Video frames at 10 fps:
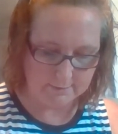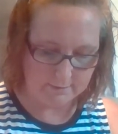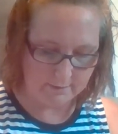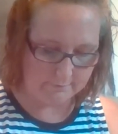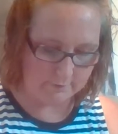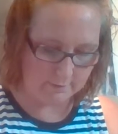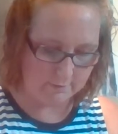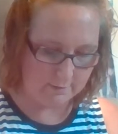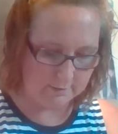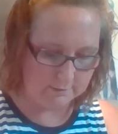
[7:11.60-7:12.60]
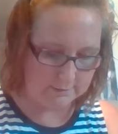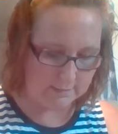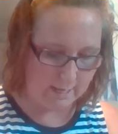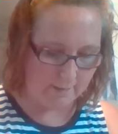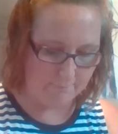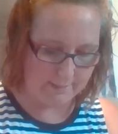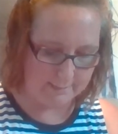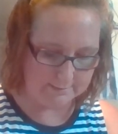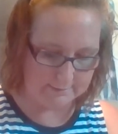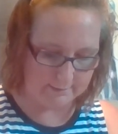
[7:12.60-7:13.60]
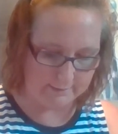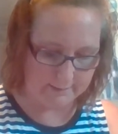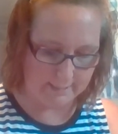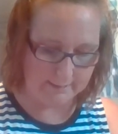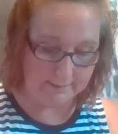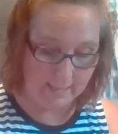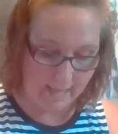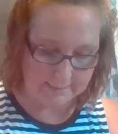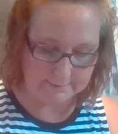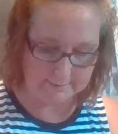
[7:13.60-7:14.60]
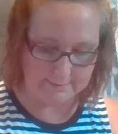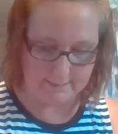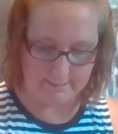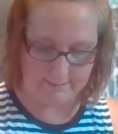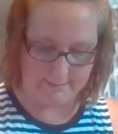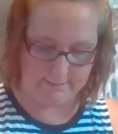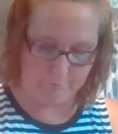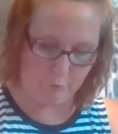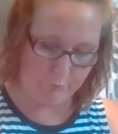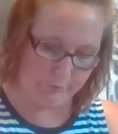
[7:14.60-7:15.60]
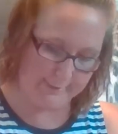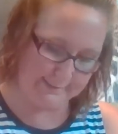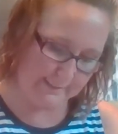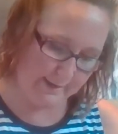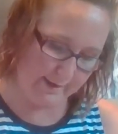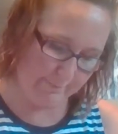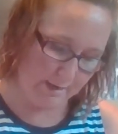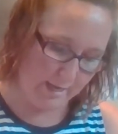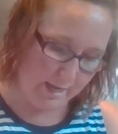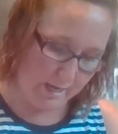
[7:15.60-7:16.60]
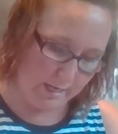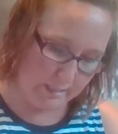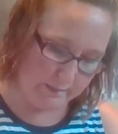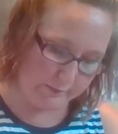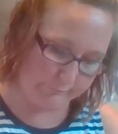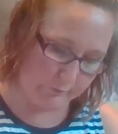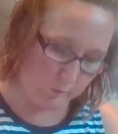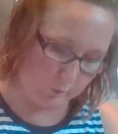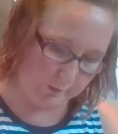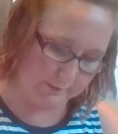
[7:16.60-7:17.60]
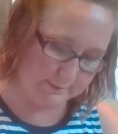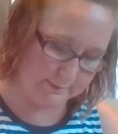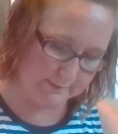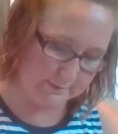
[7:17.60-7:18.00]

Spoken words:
Never stop being silly unless it's not at an appropriate time, of course.